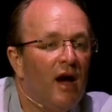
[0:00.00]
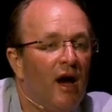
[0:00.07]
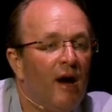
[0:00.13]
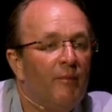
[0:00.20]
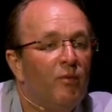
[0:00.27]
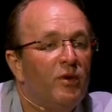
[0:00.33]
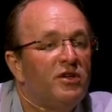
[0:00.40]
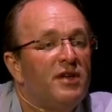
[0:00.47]

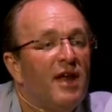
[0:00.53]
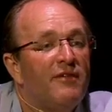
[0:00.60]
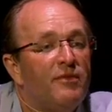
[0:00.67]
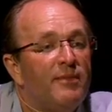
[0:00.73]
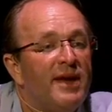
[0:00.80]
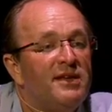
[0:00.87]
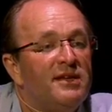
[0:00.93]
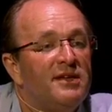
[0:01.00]
um, which
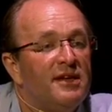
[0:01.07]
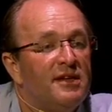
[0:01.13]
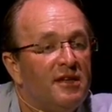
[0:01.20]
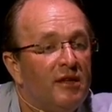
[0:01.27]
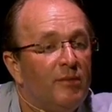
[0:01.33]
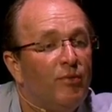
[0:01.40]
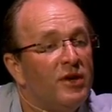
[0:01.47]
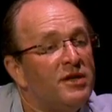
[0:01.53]
never made it
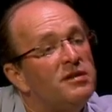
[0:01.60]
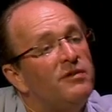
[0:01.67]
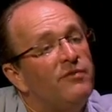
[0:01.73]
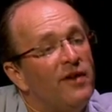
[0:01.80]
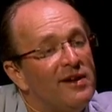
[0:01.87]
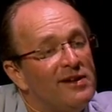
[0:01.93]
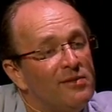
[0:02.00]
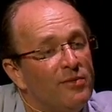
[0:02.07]
into the printed
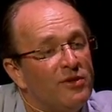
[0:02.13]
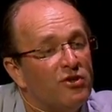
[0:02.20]
version,